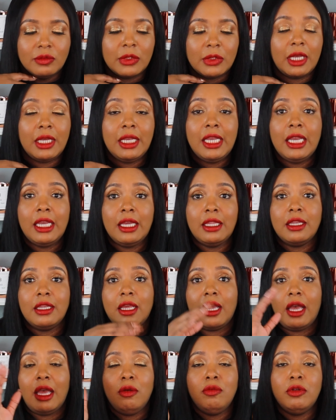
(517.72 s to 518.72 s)
again,
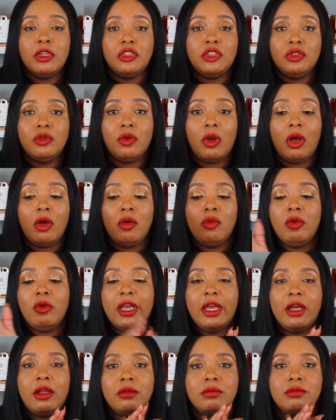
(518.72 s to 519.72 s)
I wish you all
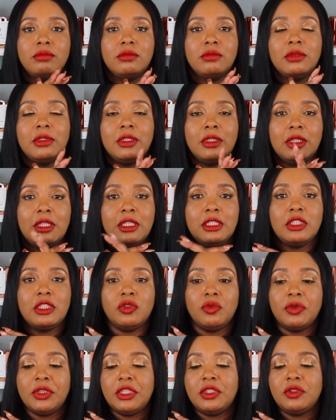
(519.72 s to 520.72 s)
well this
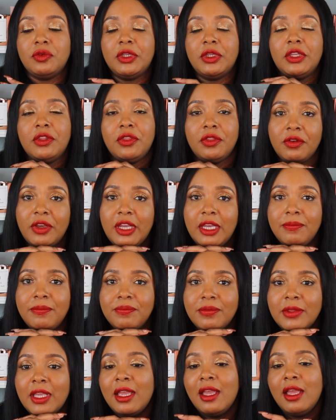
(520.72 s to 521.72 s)
2023.
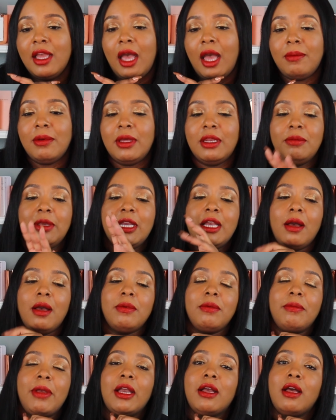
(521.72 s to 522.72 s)
I'm going to be
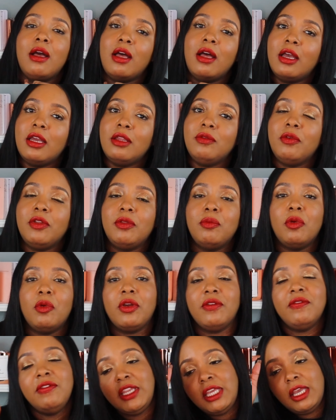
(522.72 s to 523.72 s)
coming back on with
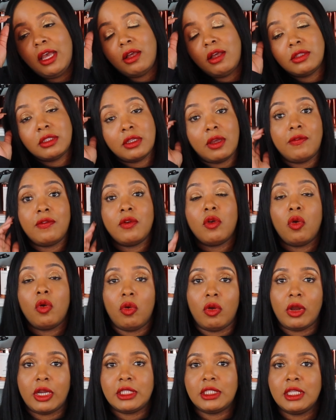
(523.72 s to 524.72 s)
more videos, of
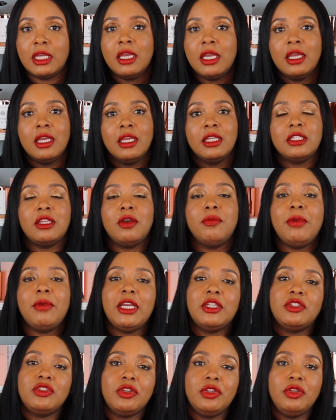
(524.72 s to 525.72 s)
course, so
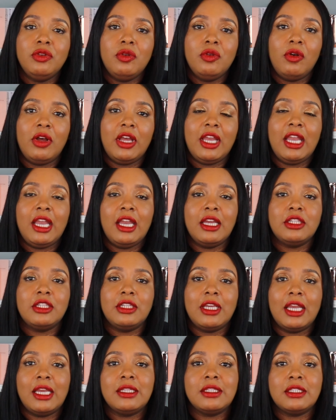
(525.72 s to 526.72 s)
make sure you go ahead
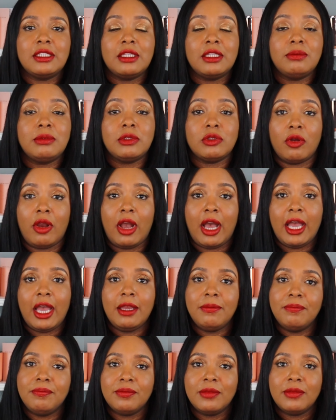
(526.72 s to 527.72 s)
and subscribe.